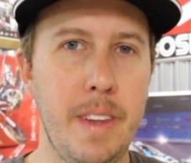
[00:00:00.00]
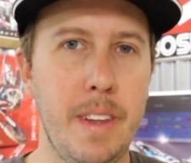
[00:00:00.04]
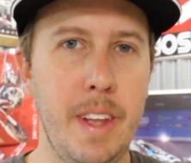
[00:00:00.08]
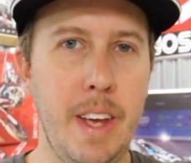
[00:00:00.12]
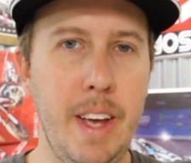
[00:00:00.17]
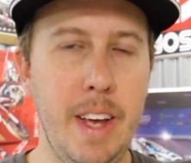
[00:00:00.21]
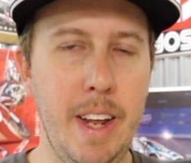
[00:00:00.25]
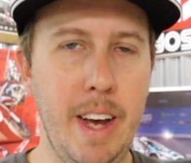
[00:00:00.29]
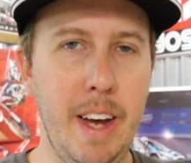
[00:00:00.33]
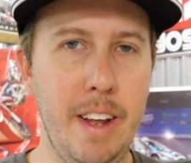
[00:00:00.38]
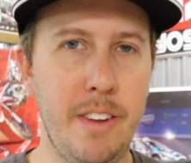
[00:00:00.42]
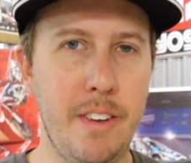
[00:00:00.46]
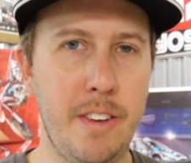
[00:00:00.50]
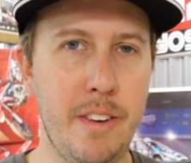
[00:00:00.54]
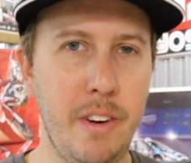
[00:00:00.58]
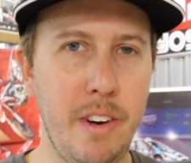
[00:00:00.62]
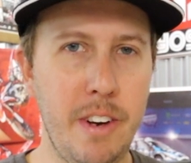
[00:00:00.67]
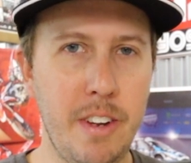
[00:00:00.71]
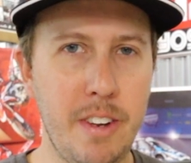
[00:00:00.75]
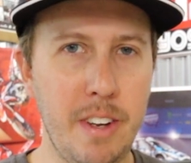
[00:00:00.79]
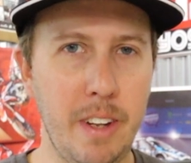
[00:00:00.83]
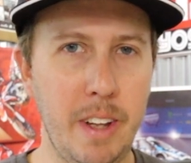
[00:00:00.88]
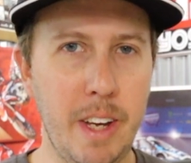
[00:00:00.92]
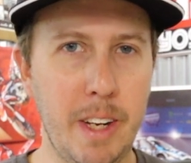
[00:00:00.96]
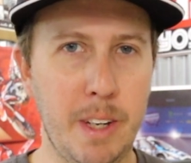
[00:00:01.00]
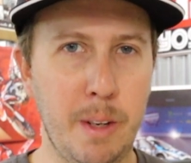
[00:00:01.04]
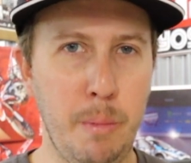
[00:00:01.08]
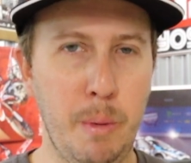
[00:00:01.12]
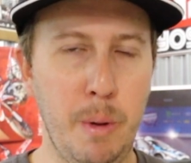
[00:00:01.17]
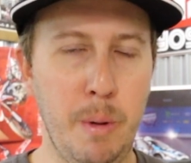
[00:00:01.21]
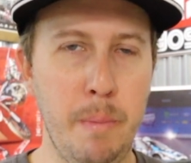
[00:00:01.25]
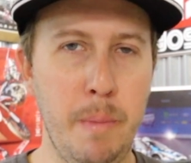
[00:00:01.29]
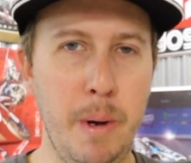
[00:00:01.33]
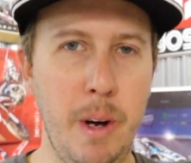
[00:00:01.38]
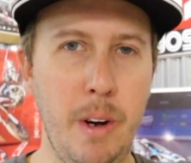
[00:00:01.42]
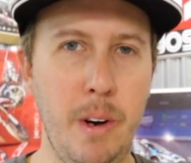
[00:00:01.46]
It has 3
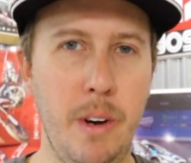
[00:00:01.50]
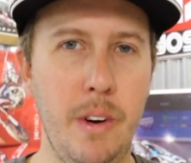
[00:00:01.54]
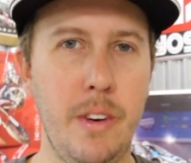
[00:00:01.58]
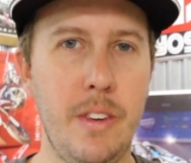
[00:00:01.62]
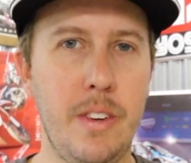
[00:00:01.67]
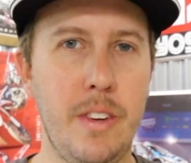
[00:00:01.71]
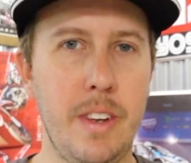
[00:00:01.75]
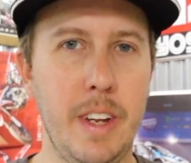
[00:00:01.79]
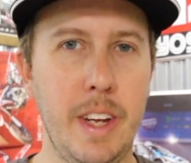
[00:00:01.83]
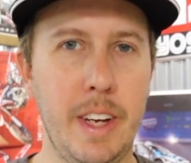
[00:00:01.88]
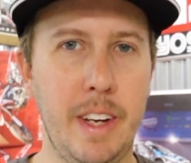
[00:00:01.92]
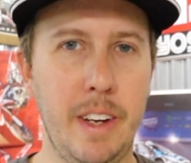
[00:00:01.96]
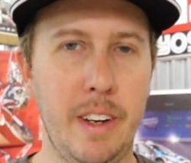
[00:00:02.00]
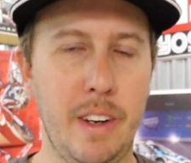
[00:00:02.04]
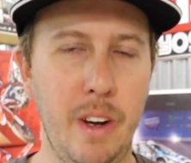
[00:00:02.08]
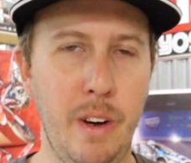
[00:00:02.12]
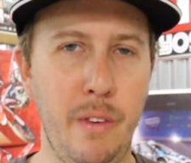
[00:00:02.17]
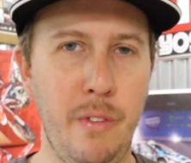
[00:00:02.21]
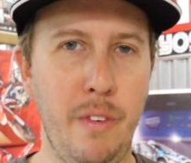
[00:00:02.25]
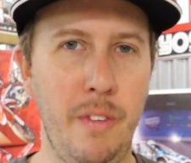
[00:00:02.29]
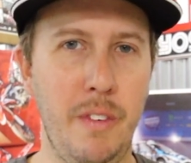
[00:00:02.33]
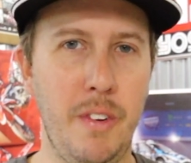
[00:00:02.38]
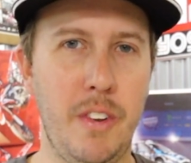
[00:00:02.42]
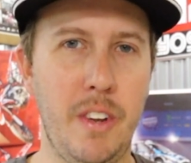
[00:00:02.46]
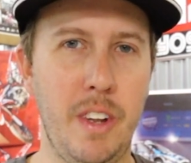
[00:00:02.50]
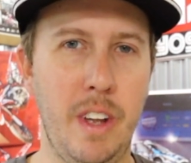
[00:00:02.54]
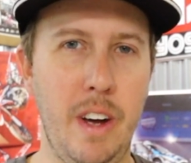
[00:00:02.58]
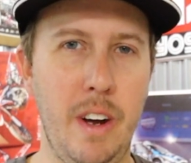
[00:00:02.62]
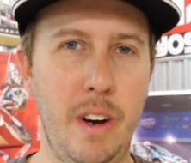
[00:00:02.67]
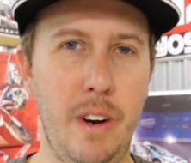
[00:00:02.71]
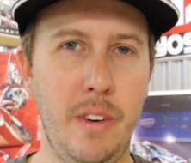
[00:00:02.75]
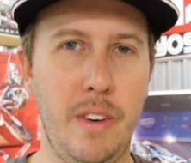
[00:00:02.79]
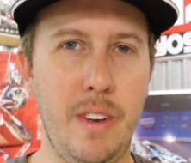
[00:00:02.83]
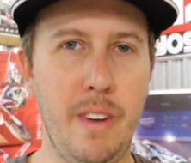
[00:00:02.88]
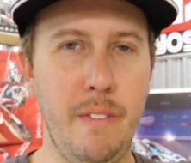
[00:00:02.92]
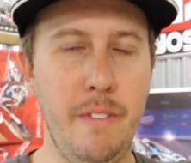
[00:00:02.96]
selectable modes. They can go from
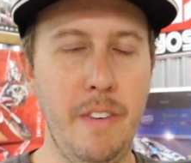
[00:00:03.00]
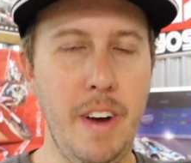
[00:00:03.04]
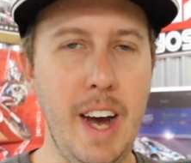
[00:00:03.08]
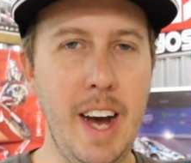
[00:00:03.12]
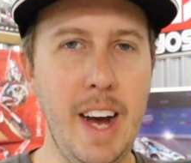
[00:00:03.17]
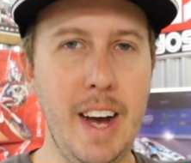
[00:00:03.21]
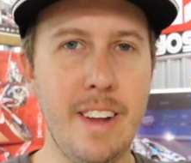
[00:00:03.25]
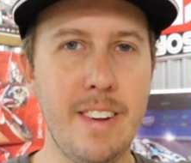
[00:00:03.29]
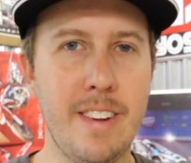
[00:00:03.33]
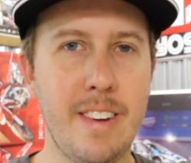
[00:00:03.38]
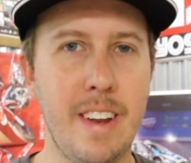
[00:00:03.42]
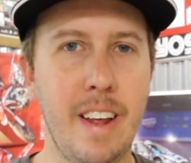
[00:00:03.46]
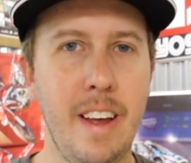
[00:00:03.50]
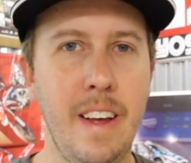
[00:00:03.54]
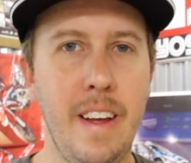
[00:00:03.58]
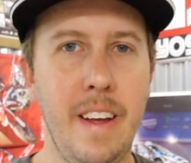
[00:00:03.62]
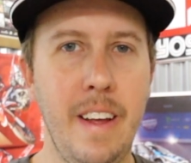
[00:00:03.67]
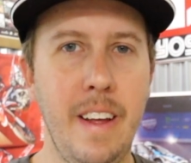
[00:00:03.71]
slow to fast.